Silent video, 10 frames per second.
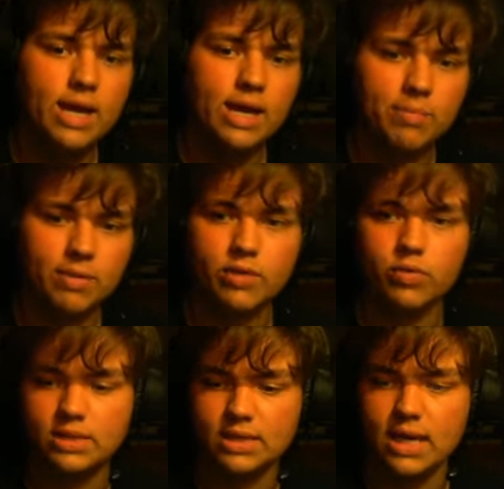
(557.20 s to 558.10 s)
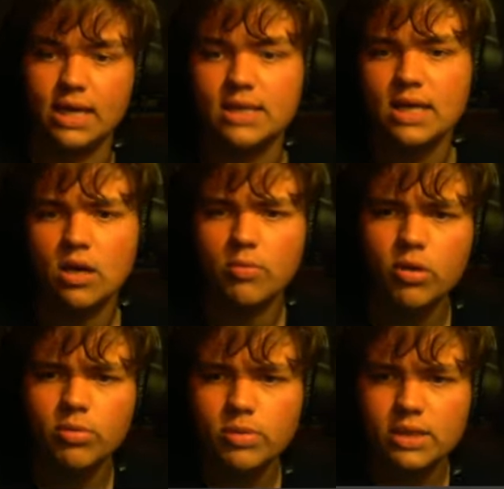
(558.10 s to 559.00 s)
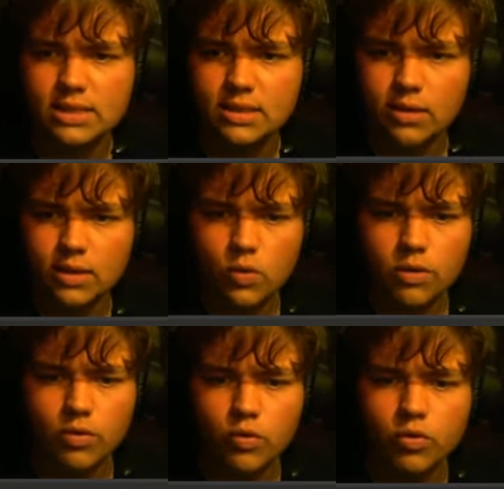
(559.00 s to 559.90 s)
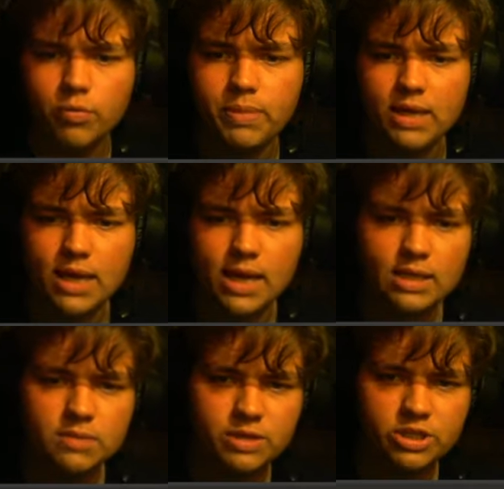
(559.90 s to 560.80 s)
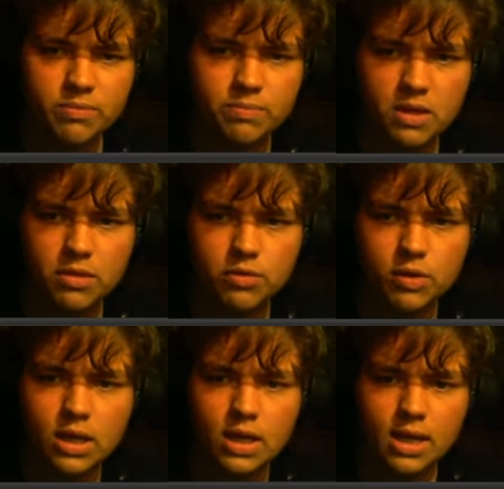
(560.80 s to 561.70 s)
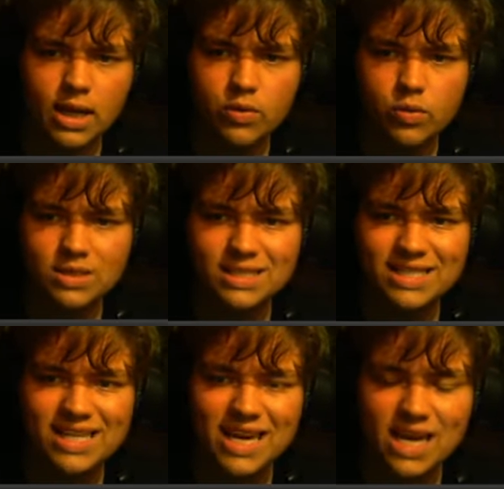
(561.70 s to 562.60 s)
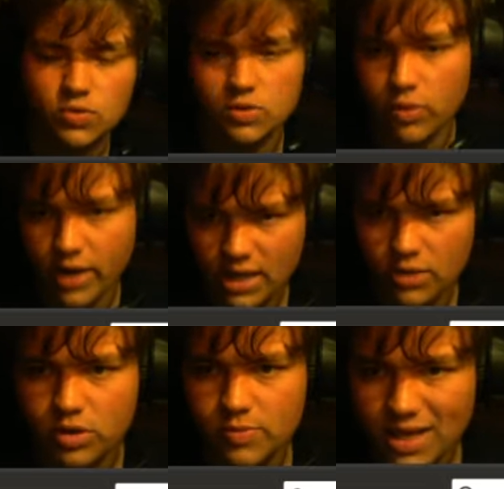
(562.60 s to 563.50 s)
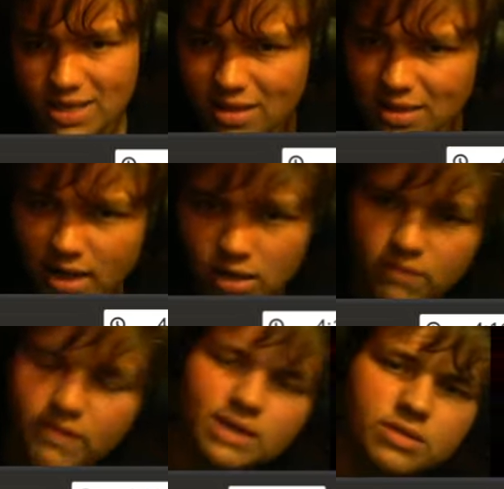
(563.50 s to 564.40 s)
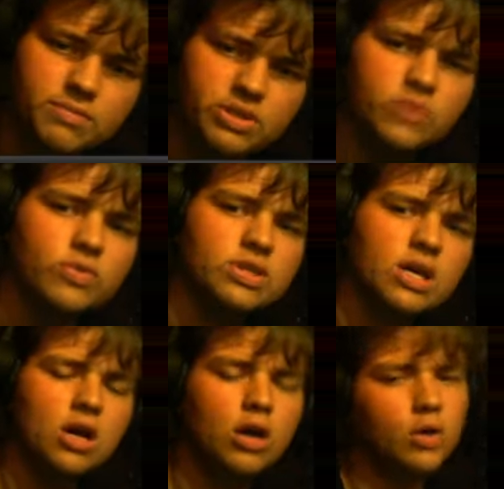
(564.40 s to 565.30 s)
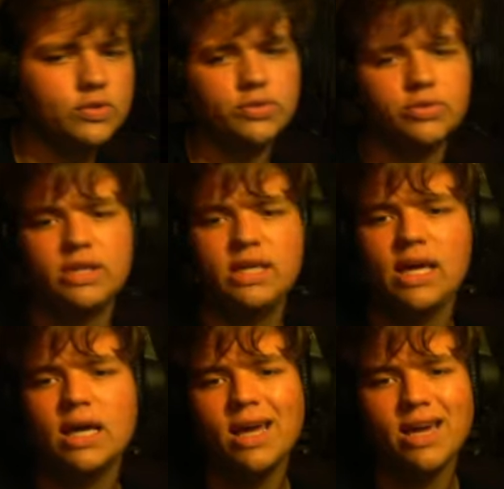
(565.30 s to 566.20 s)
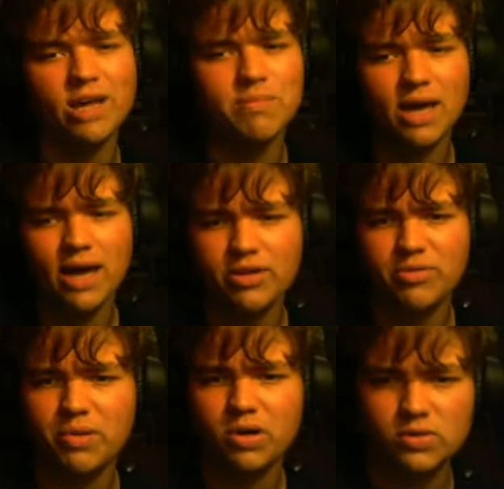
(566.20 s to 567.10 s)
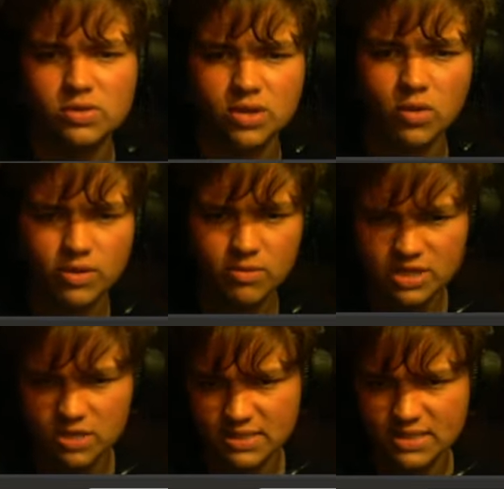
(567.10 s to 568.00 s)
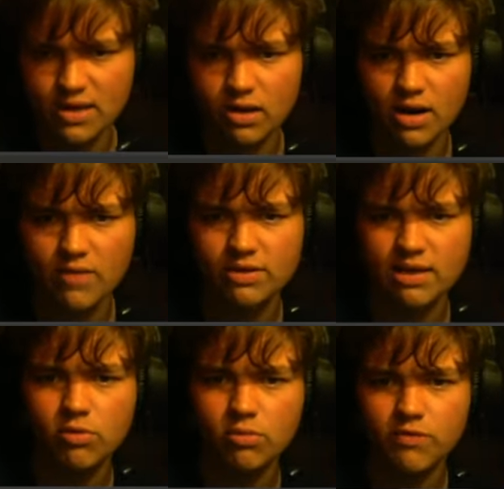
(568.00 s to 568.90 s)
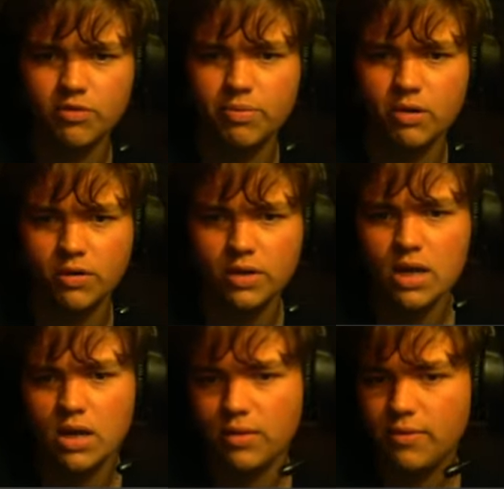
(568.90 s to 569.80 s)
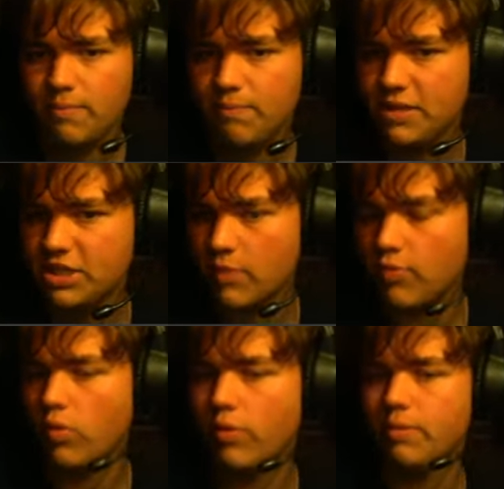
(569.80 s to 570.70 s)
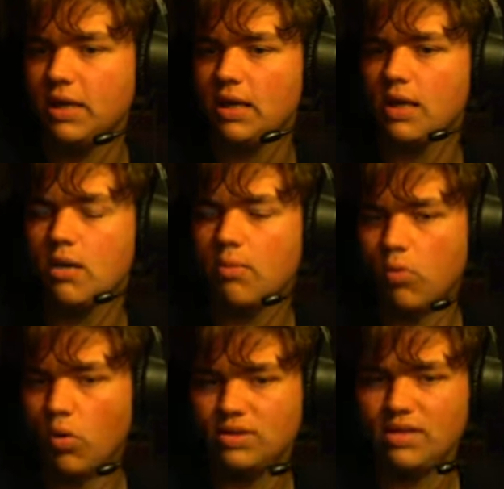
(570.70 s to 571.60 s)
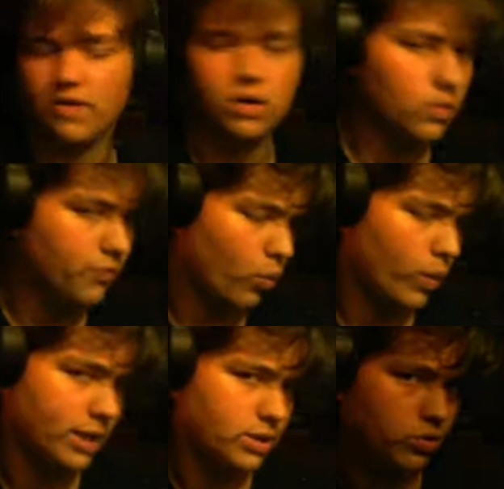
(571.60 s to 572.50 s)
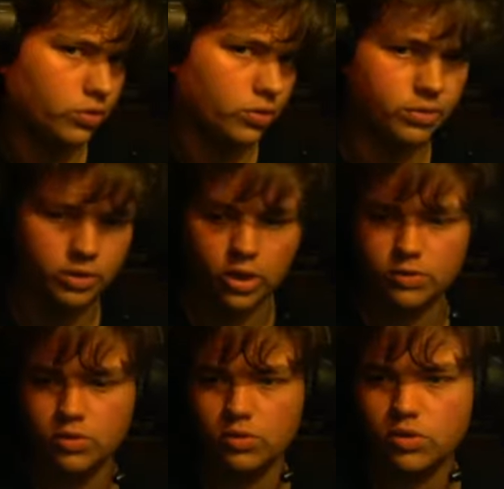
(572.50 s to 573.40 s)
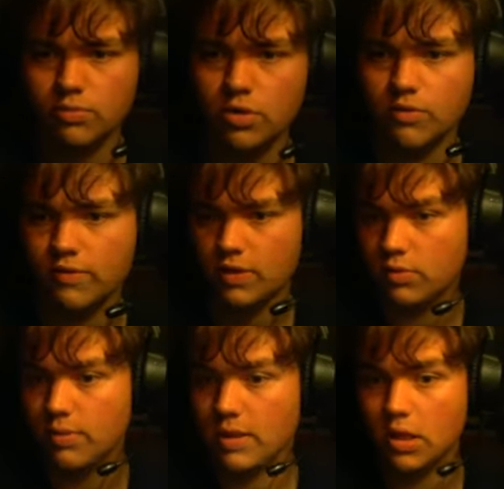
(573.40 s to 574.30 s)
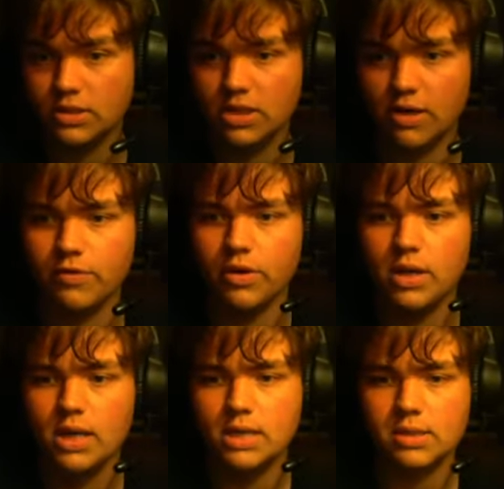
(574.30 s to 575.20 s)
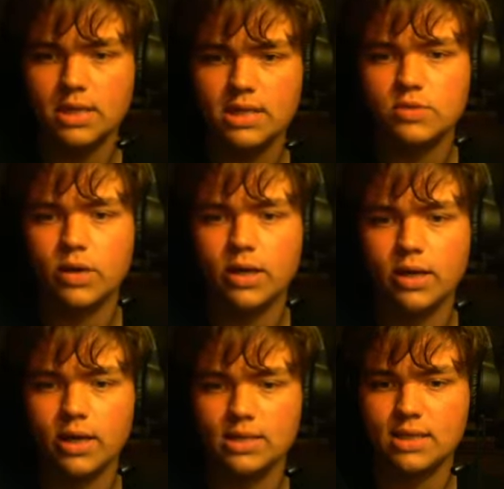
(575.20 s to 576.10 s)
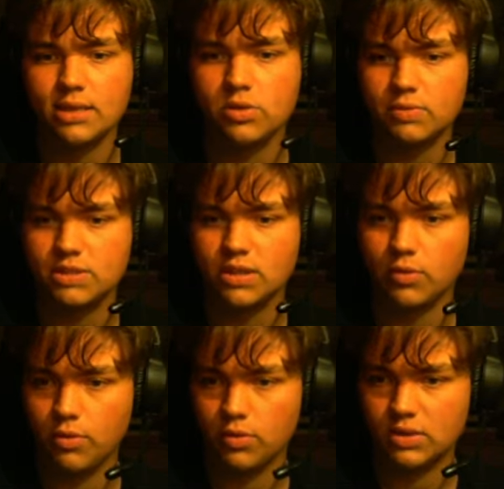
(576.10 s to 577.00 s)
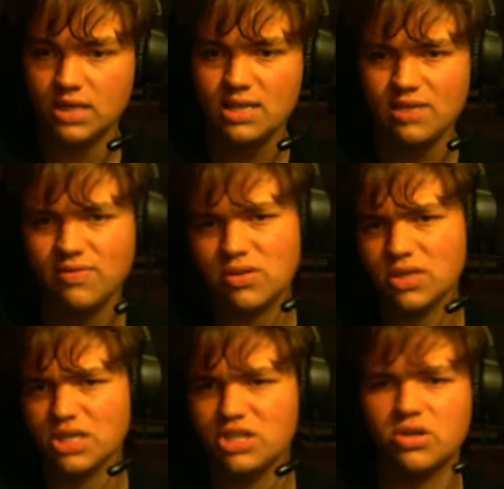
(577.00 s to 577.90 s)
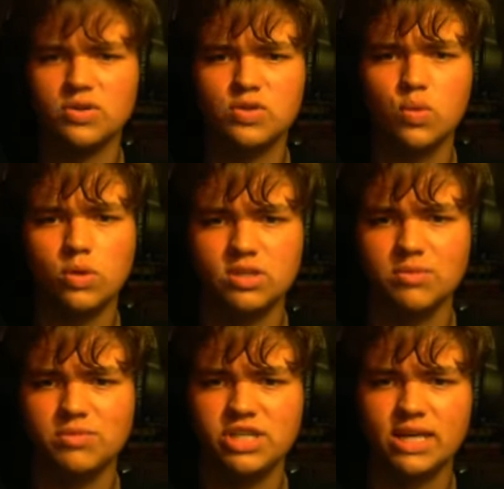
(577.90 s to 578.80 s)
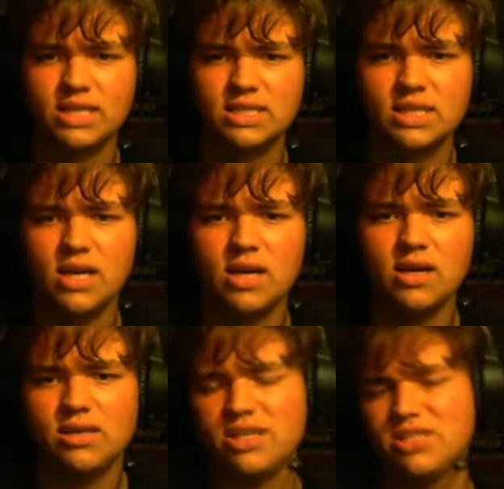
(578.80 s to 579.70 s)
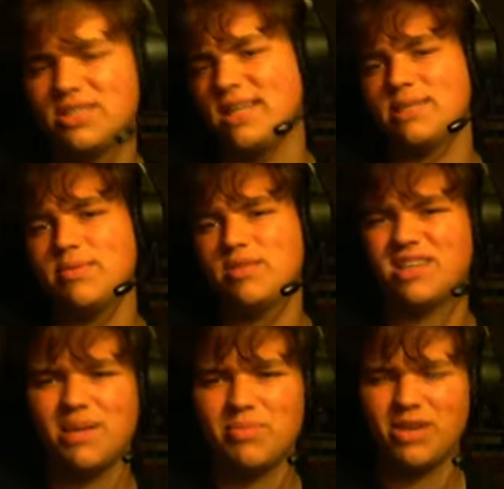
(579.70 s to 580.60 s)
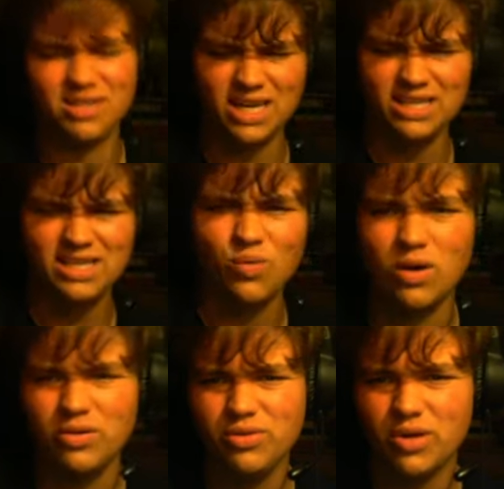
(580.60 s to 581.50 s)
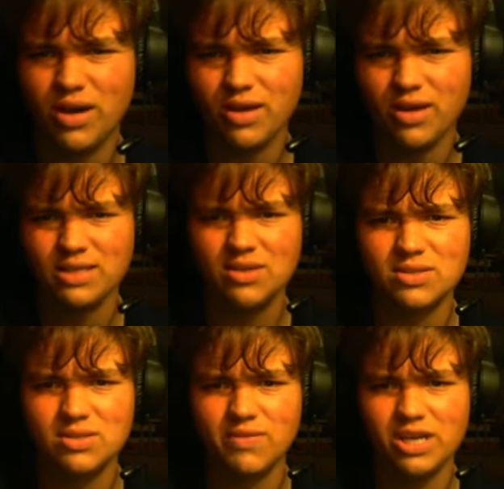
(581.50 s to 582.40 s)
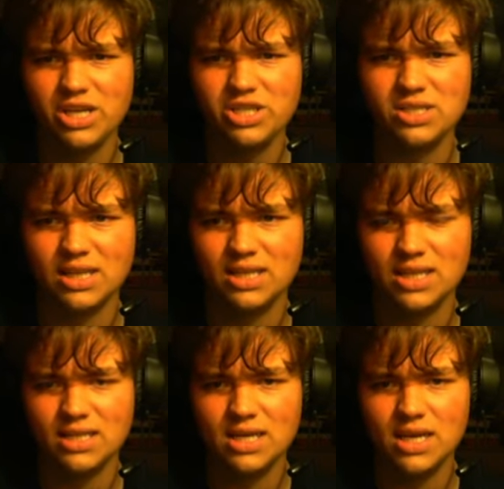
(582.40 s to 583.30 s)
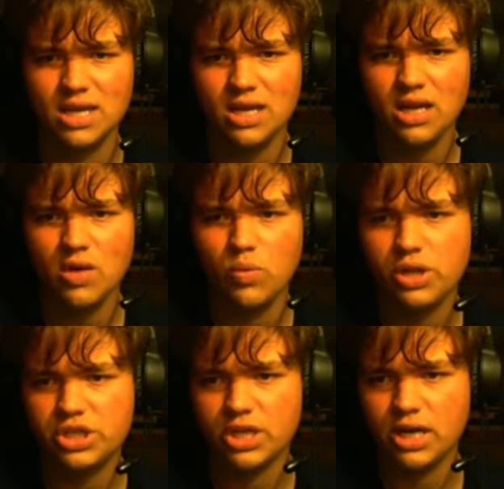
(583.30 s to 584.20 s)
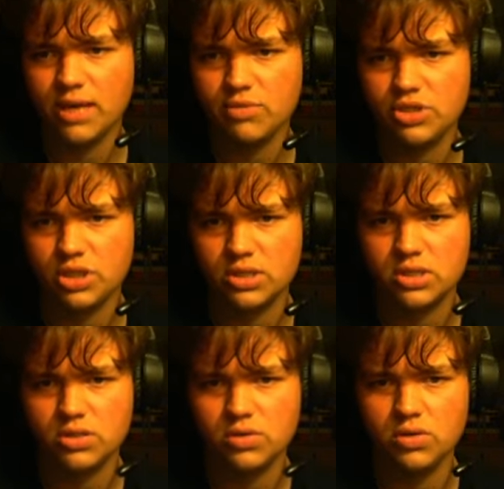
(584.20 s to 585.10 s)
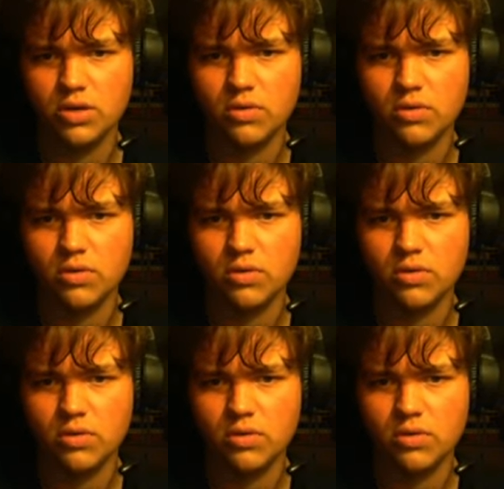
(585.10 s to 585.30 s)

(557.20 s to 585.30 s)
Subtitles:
and I played rook c8. Probably starting with rook b8, bishop b3, and rook c8 was more accurate, but I didn't like the fact that the bishop was closer to the king and behind the pawns. When the bishop is there, every time you move the pawn, the bishop will be more difficult for white to move. It will be a lot tougher. So that is why I decided to start with rook c8, even though the engine also wants some checks. The engine says I'm in time, but I didn't, I saw some variations like that in which I am just,